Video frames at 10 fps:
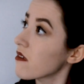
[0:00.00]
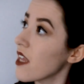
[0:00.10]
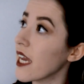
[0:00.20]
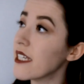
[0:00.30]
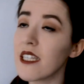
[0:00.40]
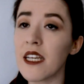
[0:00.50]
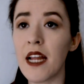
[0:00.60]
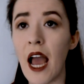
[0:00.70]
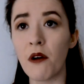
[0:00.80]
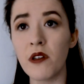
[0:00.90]
18
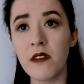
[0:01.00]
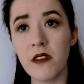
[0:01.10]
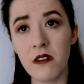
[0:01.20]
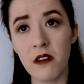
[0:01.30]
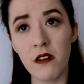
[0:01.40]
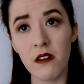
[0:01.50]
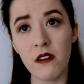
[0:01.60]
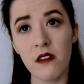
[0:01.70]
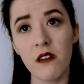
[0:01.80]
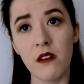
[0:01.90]
hours
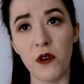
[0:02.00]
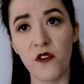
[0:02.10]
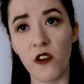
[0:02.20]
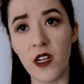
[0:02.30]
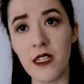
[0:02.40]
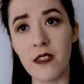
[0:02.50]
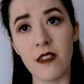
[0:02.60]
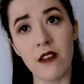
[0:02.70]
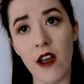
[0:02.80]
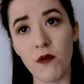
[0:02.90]
before I need to
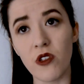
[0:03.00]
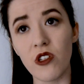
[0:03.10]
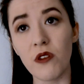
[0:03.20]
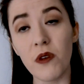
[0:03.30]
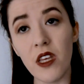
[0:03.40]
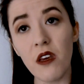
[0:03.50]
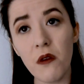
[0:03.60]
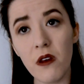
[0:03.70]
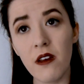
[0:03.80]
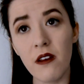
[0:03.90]
decide what to do with you.
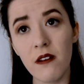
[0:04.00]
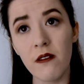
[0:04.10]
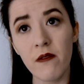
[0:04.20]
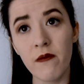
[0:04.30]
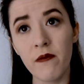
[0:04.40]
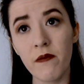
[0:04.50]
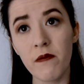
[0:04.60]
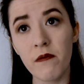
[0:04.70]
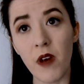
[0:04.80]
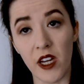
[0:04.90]

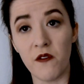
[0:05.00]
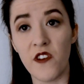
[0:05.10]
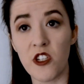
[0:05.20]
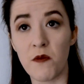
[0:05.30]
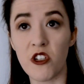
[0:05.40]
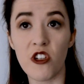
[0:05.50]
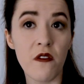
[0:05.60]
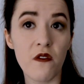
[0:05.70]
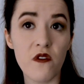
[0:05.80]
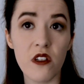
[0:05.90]
I can finish my
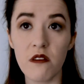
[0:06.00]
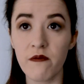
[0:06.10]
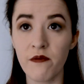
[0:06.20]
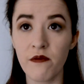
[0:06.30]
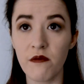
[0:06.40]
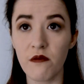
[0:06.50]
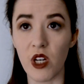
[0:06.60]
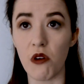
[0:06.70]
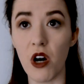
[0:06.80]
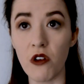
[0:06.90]
shift,
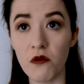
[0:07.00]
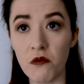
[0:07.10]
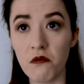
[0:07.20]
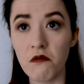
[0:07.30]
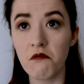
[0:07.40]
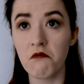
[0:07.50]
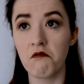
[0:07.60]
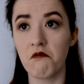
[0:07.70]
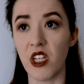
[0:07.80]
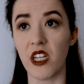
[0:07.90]
go home,
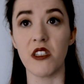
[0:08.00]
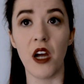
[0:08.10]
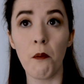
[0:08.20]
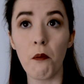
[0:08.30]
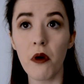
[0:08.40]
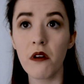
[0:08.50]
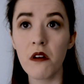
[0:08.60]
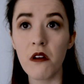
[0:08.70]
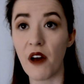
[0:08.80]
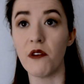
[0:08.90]
take a dump,
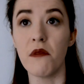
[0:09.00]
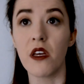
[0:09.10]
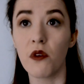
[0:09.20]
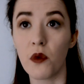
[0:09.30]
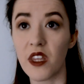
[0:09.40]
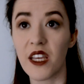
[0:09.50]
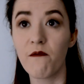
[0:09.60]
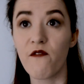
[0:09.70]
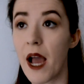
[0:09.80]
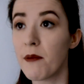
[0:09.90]
have a meal with the
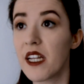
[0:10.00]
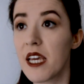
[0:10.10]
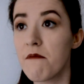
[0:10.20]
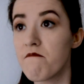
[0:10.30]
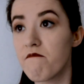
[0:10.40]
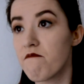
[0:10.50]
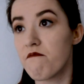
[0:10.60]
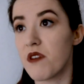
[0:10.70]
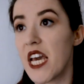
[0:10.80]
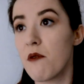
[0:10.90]
family,
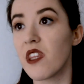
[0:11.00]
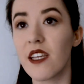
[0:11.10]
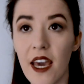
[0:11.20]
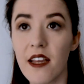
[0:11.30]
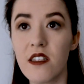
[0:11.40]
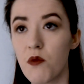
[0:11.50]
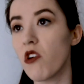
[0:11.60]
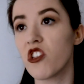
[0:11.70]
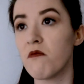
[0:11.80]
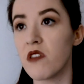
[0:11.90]
play with the kids,
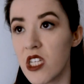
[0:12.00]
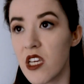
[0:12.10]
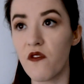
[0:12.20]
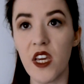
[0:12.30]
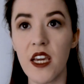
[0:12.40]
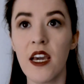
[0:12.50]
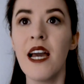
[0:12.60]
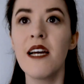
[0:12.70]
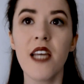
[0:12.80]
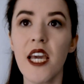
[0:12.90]
watch some TV,
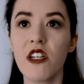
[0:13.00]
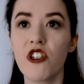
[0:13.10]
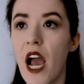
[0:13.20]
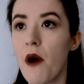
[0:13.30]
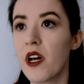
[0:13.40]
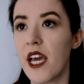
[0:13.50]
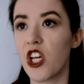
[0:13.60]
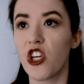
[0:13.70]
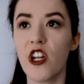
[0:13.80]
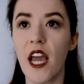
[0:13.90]
take a shower, get a
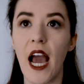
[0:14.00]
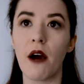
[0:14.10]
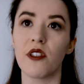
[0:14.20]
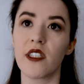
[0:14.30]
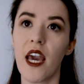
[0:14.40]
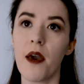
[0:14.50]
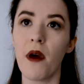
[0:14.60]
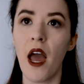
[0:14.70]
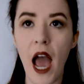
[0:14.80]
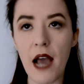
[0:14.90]
good 8 hours kip,
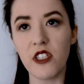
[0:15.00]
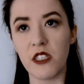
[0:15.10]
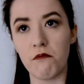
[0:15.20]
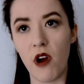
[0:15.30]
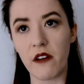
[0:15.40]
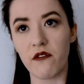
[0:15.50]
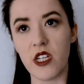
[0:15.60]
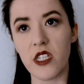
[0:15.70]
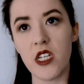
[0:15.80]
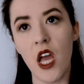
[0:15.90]
have some
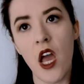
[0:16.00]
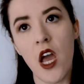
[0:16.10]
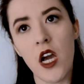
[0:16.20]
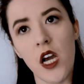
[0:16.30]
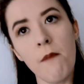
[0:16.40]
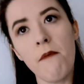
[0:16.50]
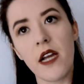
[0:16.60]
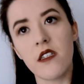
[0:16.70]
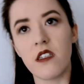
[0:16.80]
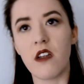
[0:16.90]
breakfast, come back
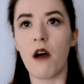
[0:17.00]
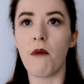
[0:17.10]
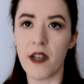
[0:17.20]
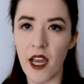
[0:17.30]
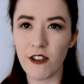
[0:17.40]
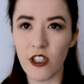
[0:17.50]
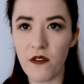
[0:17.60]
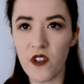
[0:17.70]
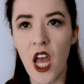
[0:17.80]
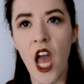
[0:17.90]
to start my next
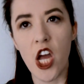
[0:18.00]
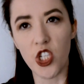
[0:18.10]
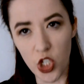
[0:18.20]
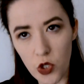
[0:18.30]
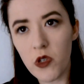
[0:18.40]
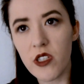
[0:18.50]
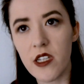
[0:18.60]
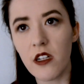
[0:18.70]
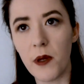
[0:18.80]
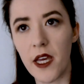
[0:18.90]
shift, and you will
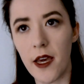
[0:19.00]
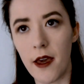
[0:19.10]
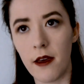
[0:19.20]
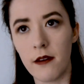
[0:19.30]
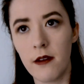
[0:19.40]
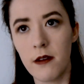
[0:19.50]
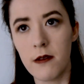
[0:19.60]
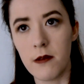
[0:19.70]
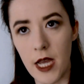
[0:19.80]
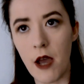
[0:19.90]
still be here,
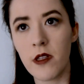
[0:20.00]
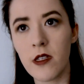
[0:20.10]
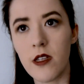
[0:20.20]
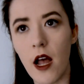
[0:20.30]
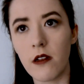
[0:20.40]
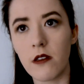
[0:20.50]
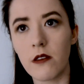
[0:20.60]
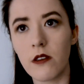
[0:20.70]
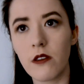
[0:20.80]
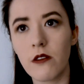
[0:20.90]
down in the
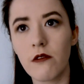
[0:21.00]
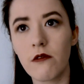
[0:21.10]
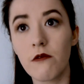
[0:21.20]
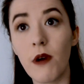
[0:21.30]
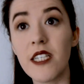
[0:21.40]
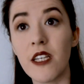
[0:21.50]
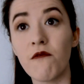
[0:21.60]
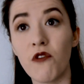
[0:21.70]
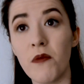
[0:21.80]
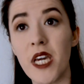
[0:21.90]
cells, waiting
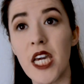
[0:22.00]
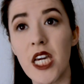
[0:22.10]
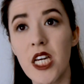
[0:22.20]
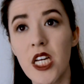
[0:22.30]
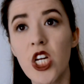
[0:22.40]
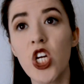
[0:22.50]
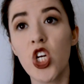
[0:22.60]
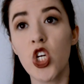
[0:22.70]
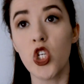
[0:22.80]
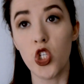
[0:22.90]
for me,
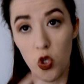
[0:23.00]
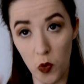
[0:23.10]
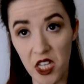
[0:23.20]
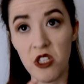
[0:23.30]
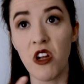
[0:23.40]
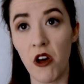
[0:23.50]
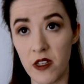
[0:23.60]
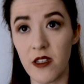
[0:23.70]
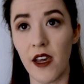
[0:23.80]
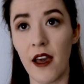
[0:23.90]
so we can start
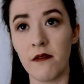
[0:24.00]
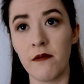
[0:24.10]
this again.